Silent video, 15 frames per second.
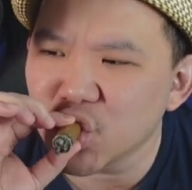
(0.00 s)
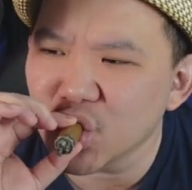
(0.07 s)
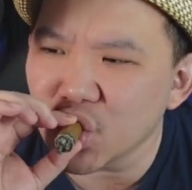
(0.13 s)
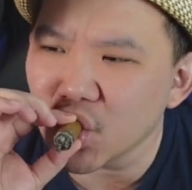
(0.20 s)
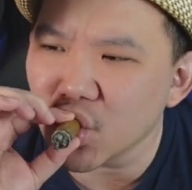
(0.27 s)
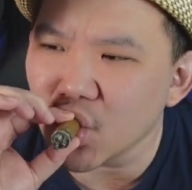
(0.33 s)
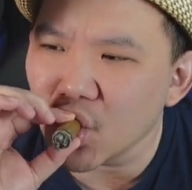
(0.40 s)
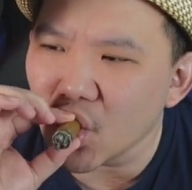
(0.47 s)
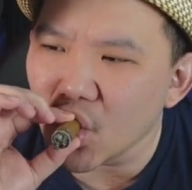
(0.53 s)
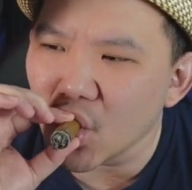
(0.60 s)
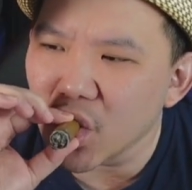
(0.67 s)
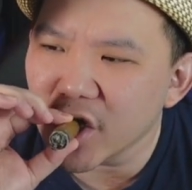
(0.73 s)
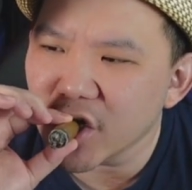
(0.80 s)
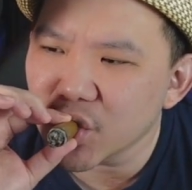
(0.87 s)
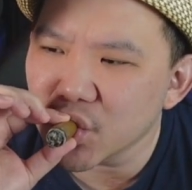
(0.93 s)

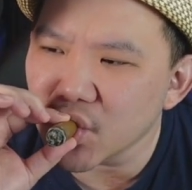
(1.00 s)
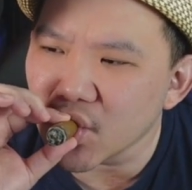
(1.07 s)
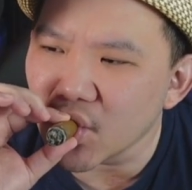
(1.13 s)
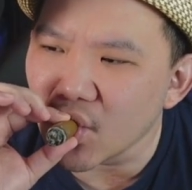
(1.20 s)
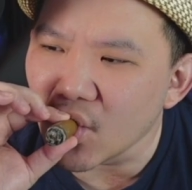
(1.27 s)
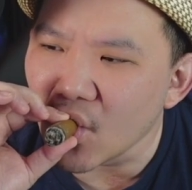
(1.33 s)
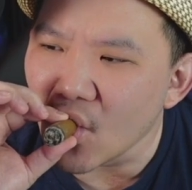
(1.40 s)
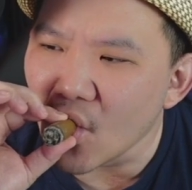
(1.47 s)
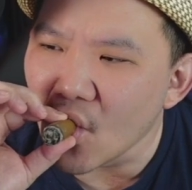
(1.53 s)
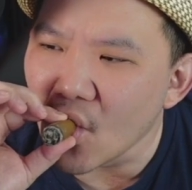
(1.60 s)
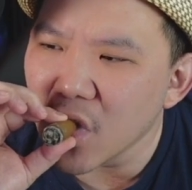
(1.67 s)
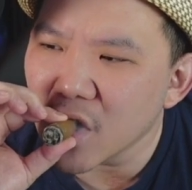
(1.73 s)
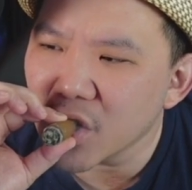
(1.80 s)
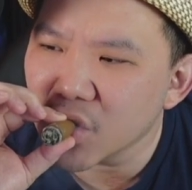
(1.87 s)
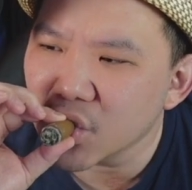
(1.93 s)

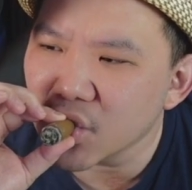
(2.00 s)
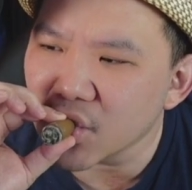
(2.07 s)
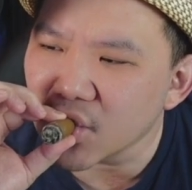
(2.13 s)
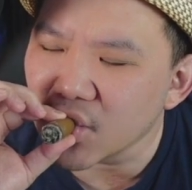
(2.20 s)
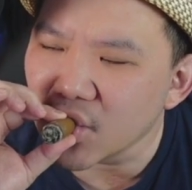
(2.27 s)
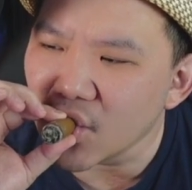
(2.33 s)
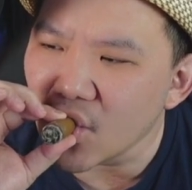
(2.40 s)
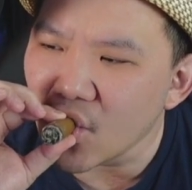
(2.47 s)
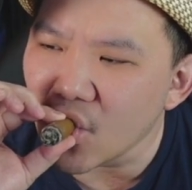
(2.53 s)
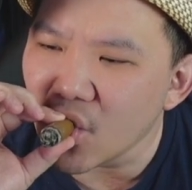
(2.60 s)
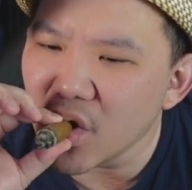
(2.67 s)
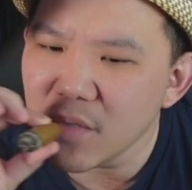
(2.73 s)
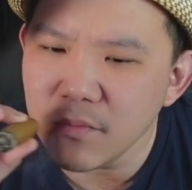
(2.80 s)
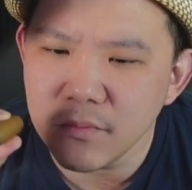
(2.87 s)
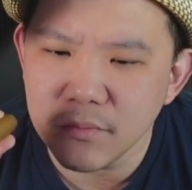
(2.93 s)

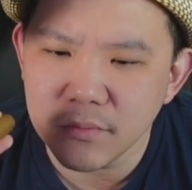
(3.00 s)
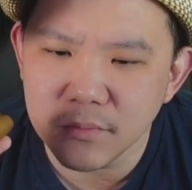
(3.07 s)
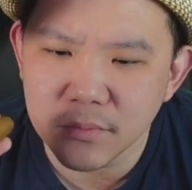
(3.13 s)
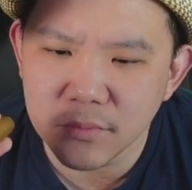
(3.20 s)
Nothing is said.